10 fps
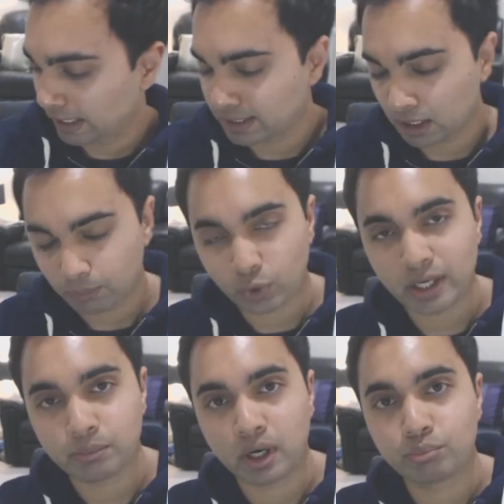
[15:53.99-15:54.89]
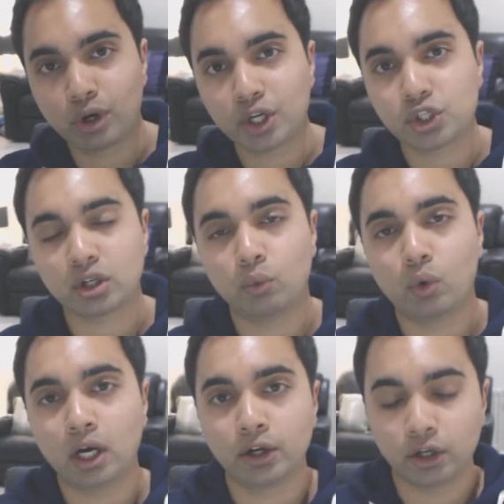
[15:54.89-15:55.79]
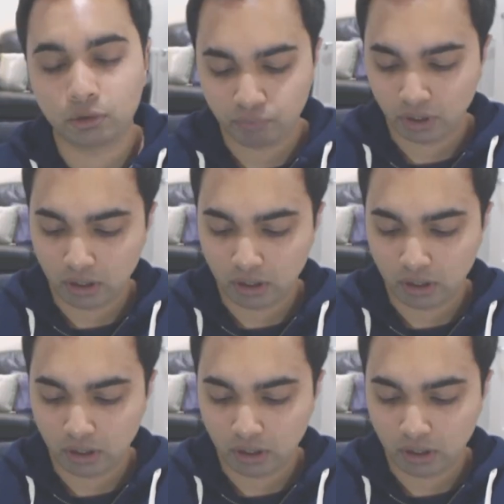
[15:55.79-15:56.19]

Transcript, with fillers: I did upgrade my brush a while ago.